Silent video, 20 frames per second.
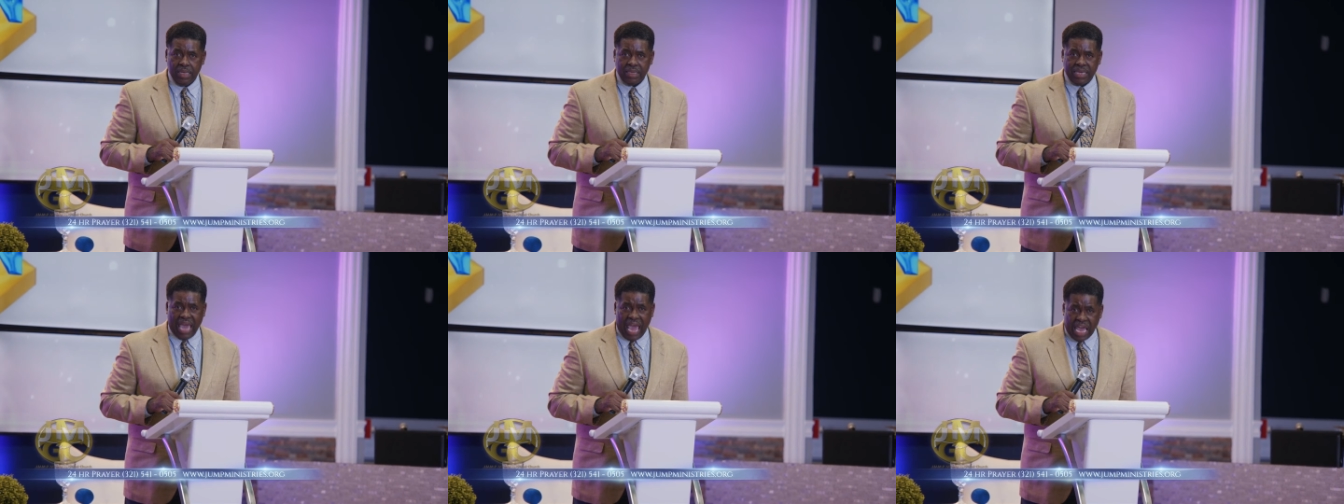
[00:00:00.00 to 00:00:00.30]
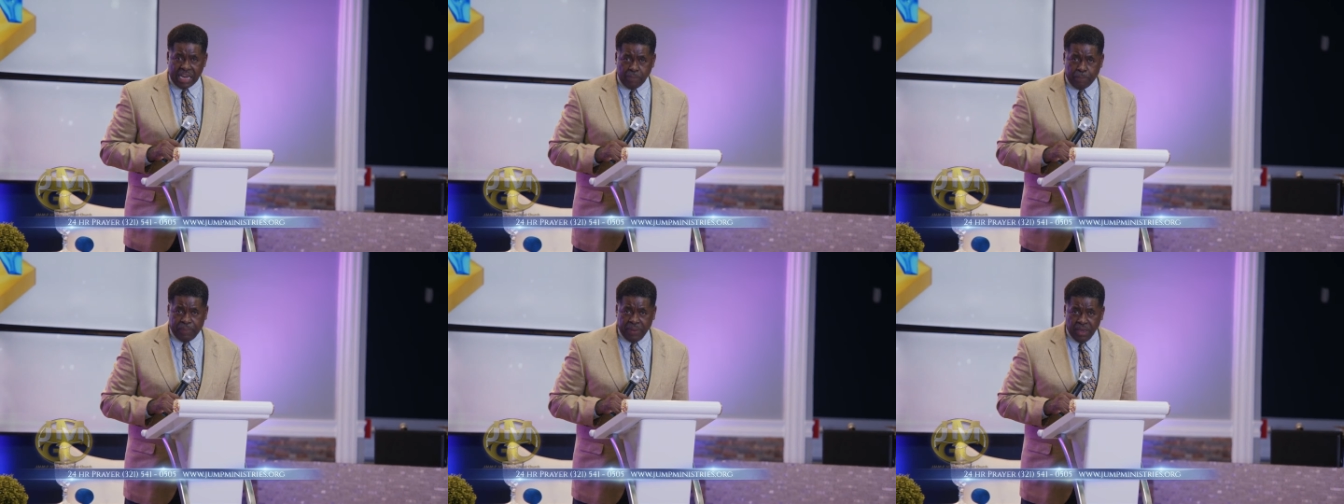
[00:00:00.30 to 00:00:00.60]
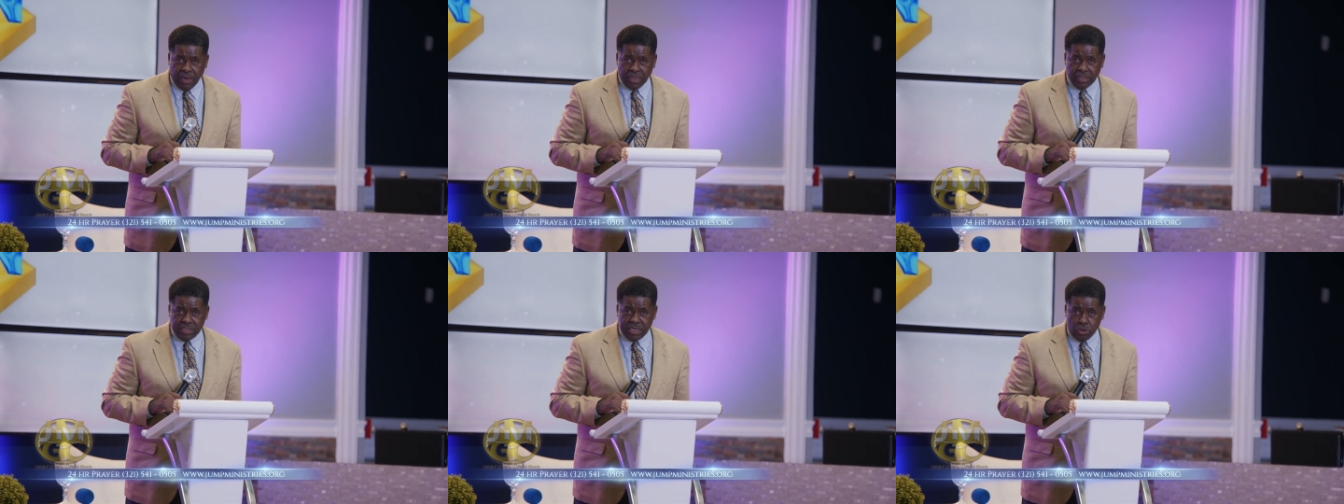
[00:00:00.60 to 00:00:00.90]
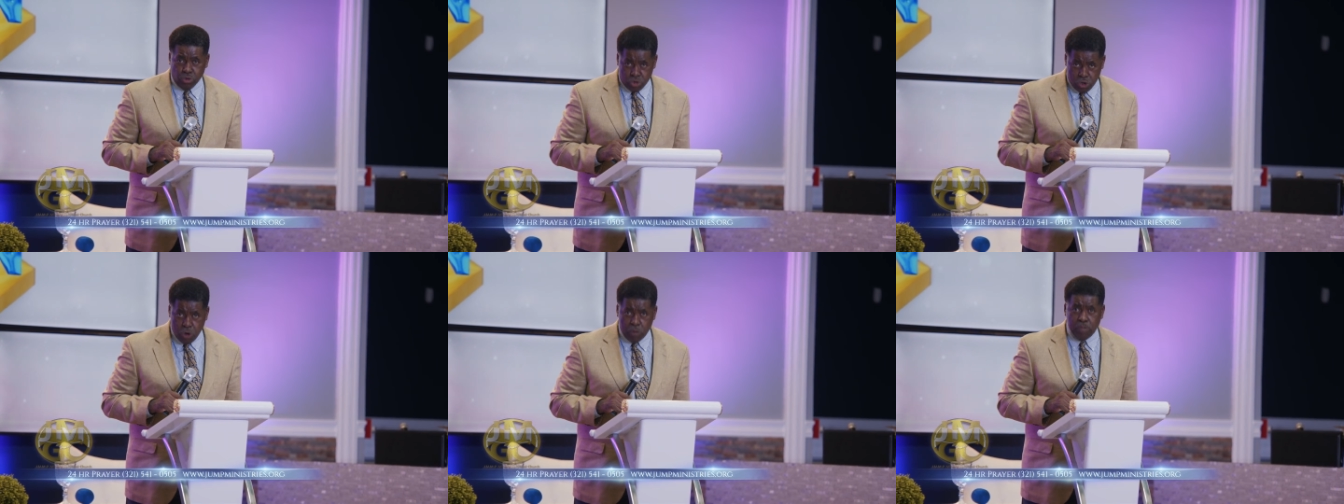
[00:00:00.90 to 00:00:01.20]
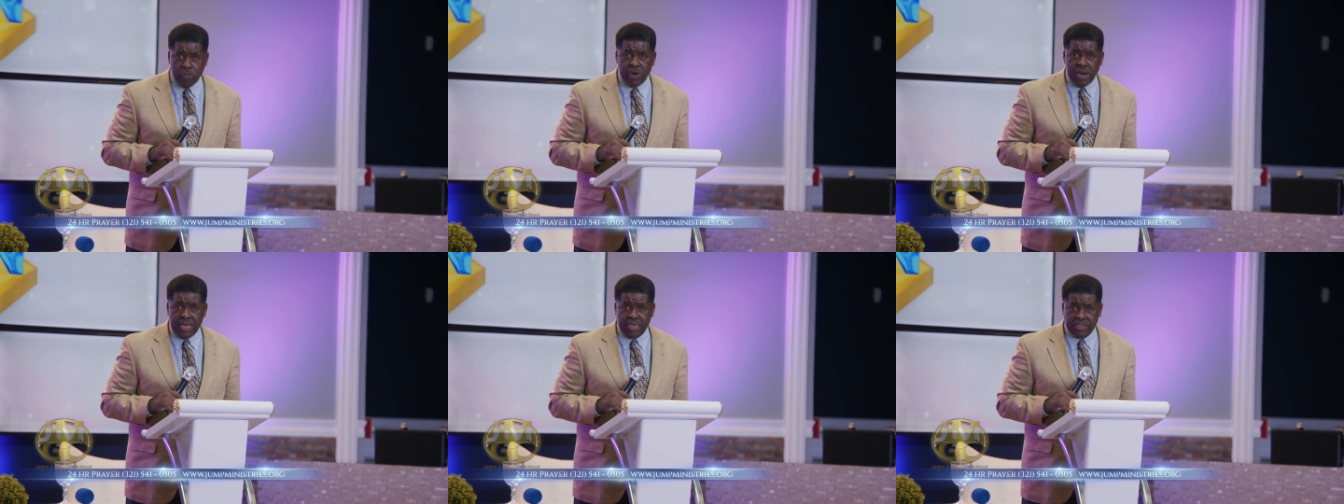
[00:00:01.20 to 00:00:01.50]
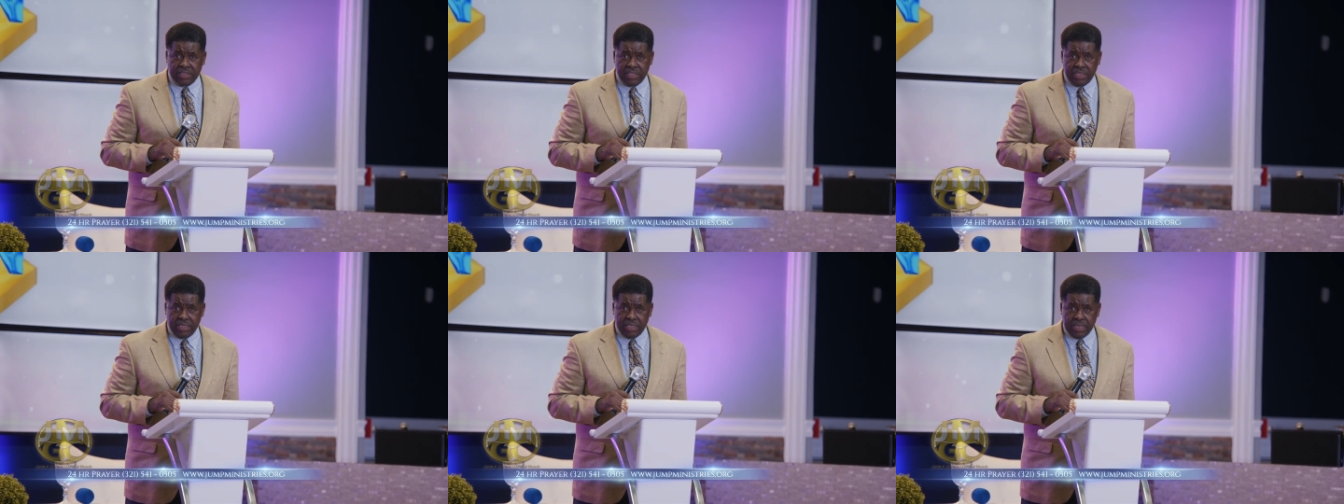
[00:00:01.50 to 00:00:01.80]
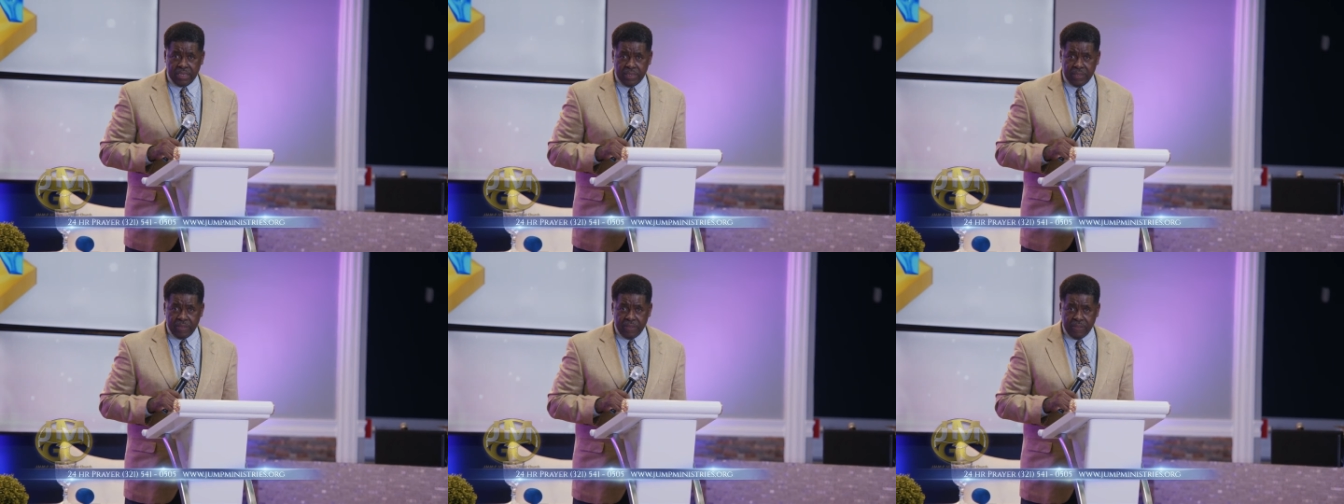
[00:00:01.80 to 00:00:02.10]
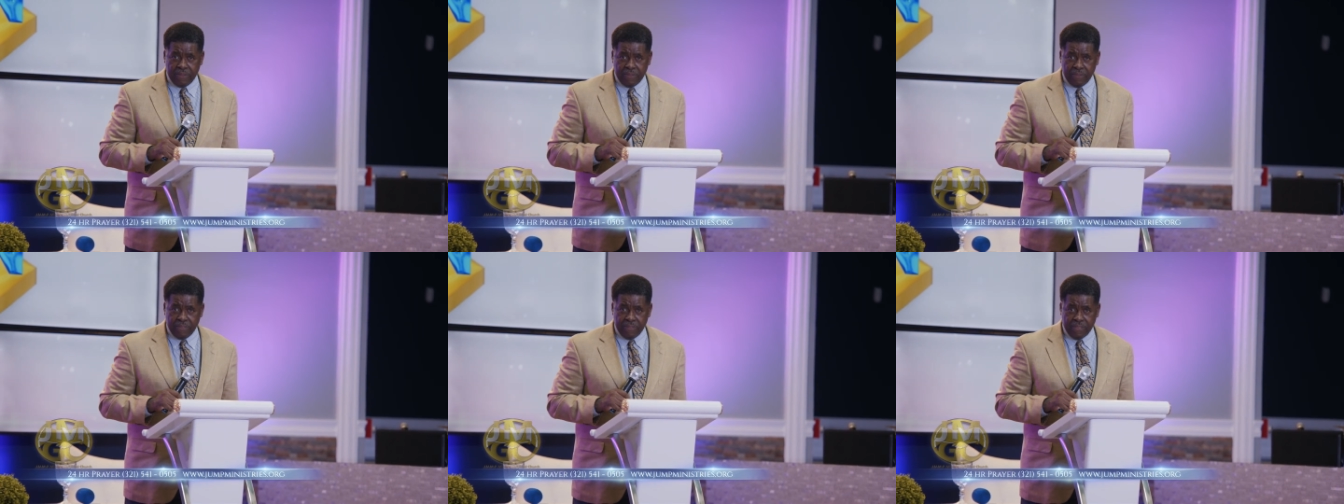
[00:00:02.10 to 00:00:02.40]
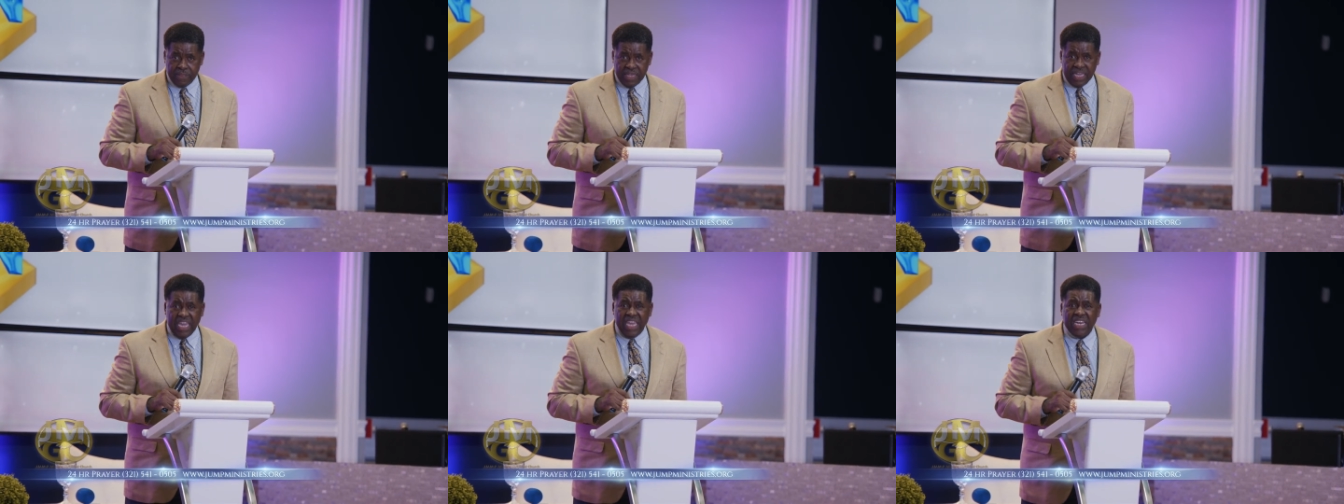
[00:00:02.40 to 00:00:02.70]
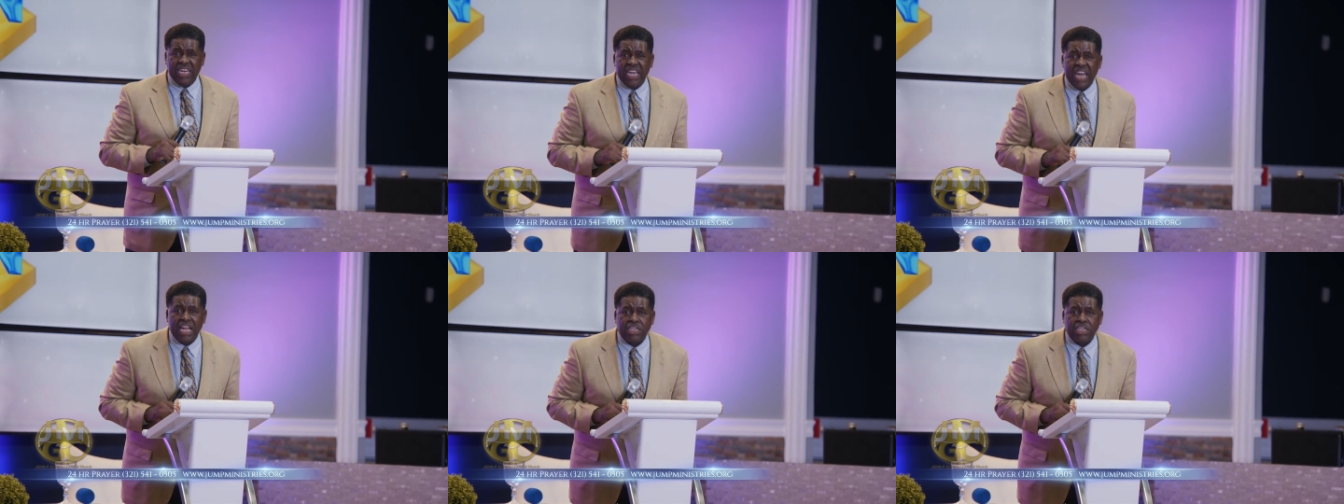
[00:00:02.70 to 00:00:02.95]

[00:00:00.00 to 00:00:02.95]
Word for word: Caterpillars are on your branch, eating